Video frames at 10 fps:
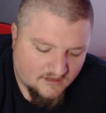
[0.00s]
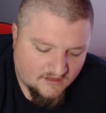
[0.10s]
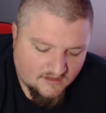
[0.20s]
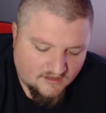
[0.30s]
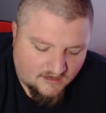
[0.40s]

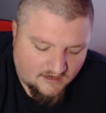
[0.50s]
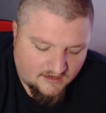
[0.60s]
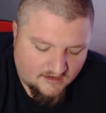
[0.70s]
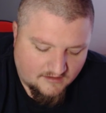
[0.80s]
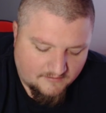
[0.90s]

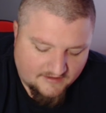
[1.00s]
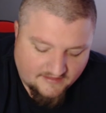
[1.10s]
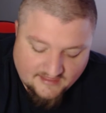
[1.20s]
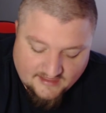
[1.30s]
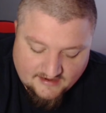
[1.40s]

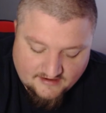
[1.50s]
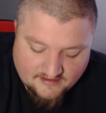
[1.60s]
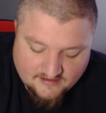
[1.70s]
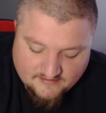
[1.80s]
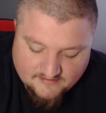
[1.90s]
And then
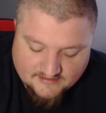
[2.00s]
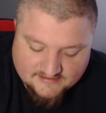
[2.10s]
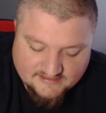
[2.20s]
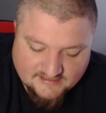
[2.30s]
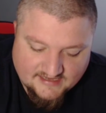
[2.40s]
let's
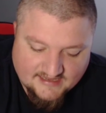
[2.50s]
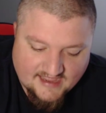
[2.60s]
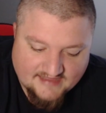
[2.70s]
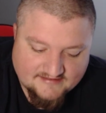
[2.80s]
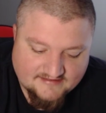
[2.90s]
see. I
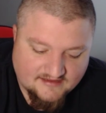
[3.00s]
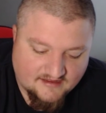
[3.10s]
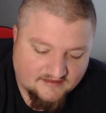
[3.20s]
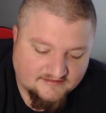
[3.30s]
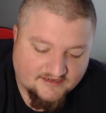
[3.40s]
got
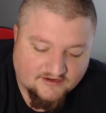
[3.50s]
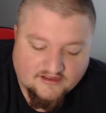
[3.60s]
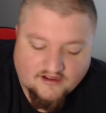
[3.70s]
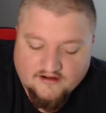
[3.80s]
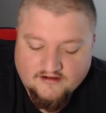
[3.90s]
Derek
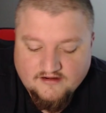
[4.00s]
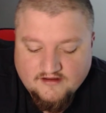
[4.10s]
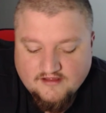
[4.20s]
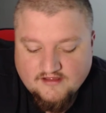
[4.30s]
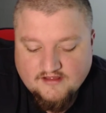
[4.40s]
Carr.
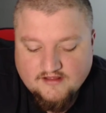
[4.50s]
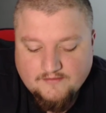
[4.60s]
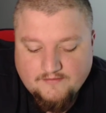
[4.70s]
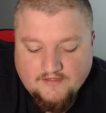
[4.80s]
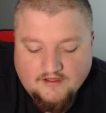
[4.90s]

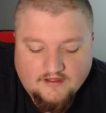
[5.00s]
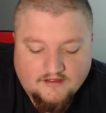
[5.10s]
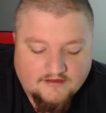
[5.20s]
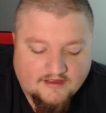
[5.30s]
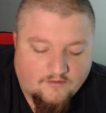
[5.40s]

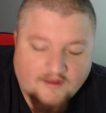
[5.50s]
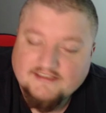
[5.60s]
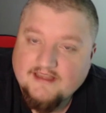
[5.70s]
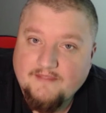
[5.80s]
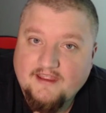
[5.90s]
You got to watch
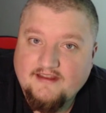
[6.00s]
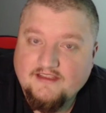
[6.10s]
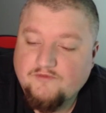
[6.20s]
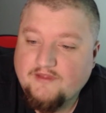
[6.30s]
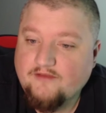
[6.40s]
that man. He's
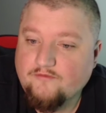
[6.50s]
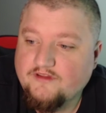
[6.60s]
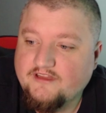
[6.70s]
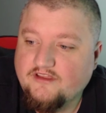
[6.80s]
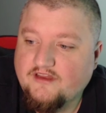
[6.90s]
playing
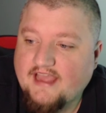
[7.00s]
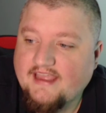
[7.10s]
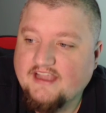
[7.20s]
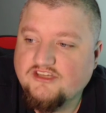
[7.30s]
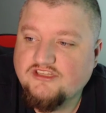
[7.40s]
really good. I
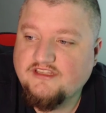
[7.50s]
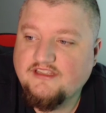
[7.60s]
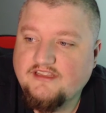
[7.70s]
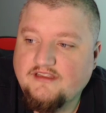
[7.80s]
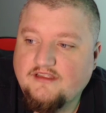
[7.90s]

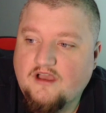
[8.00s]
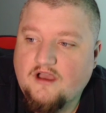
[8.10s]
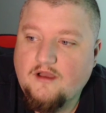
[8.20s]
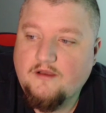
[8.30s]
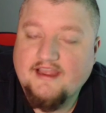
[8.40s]
actually
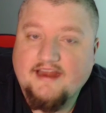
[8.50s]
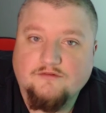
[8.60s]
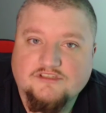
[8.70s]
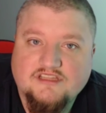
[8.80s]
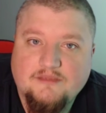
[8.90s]
kind of
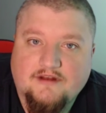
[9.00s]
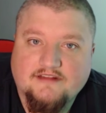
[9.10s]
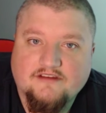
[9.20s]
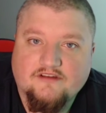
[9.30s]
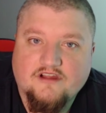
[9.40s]
was sleeping on
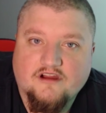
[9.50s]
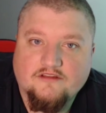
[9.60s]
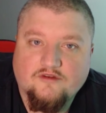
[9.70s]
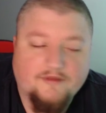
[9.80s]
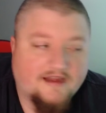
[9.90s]
Derek Carr a
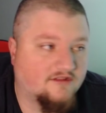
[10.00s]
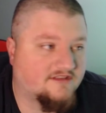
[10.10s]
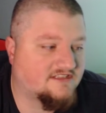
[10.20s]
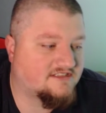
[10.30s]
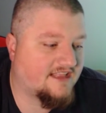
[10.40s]
little bit. I looked at
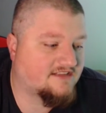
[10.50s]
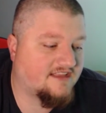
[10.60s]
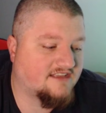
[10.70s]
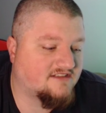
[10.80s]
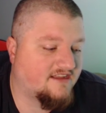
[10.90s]
his stats
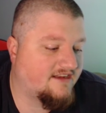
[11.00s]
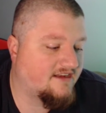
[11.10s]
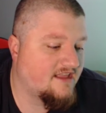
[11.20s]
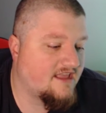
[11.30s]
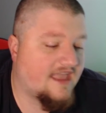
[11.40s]
last night,
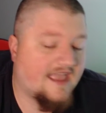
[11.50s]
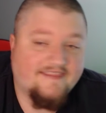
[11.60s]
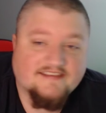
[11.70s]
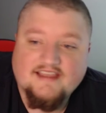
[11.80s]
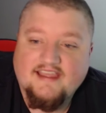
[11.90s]
and
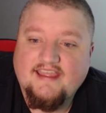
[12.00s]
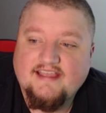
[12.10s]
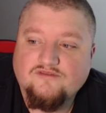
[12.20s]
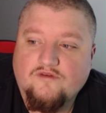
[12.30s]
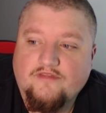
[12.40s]
this guy
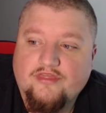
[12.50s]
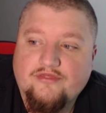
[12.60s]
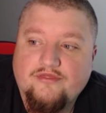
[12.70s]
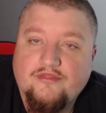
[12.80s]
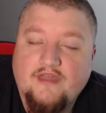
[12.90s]
has
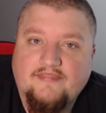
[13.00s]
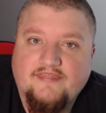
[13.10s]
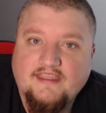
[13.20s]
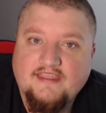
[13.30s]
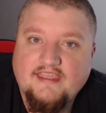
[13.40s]
I
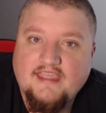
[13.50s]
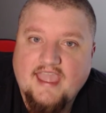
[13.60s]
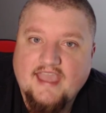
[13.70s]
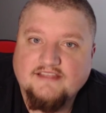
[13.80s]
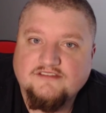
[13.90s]
think he
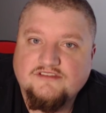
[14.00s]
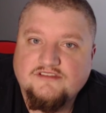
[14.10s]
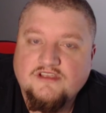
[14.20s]
has